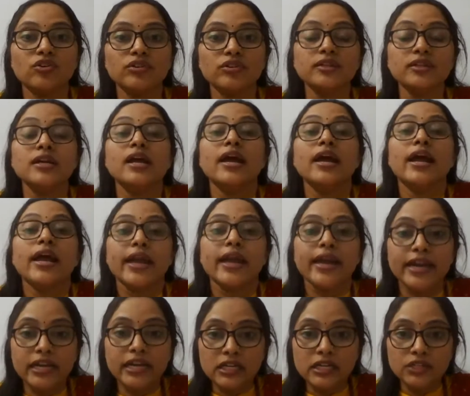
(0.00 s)
the
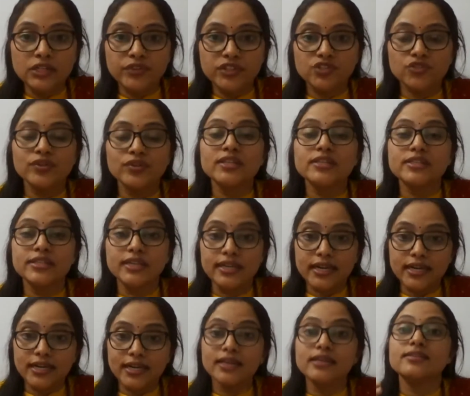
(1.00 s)
individual
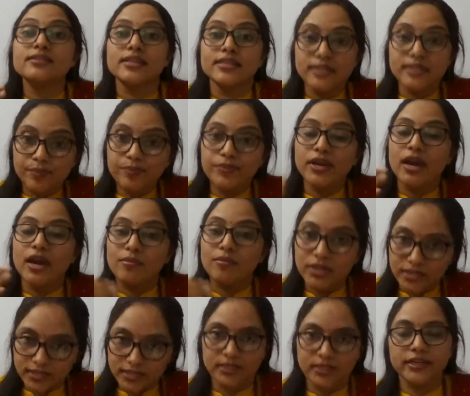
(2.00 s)
genetic
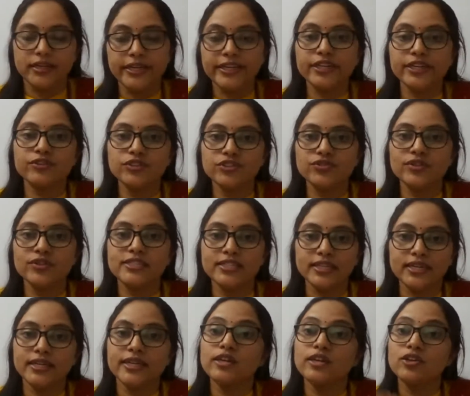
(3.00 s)
susceptibility, individual
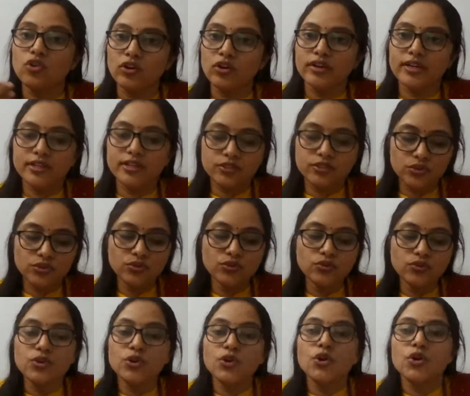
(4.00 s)
genetic tolerance to
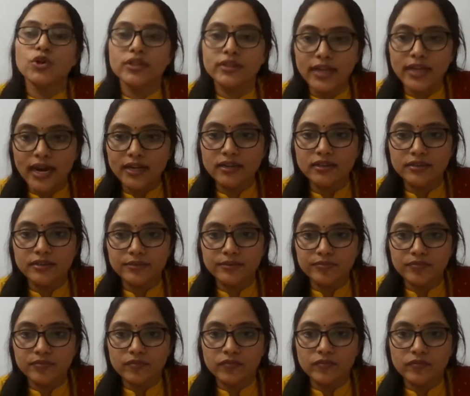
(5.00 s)
that
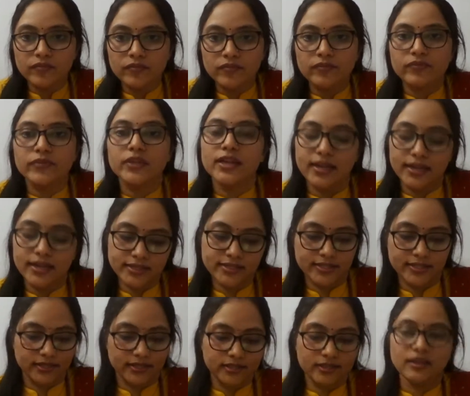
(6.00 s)

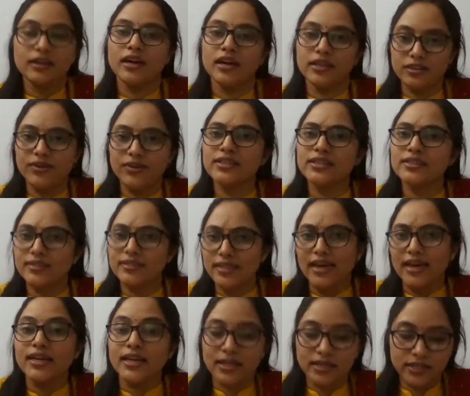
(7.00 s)
insect, otherwise
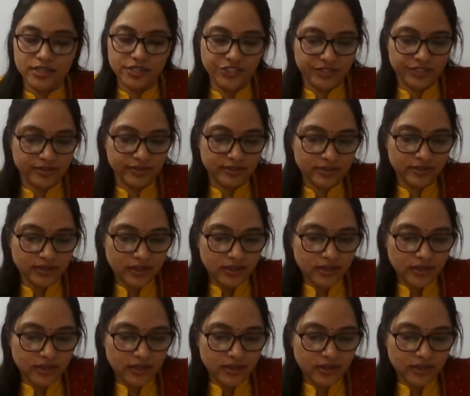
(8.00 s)
that allergens.